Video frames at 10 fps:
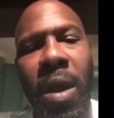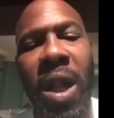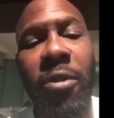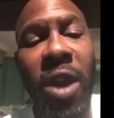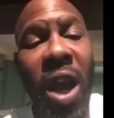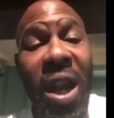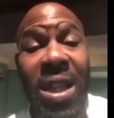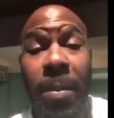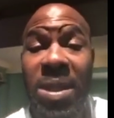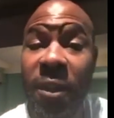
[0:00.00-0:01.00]
Lyrical
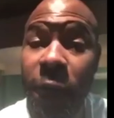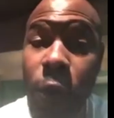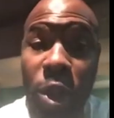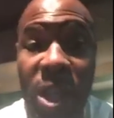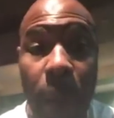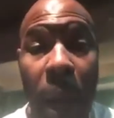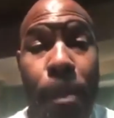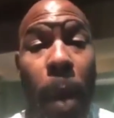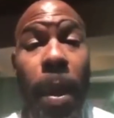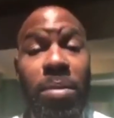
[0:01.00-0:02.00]
and them is the future boy,
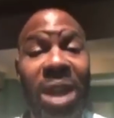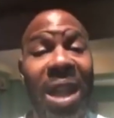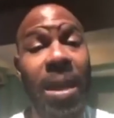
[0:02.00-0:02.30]
Problem Child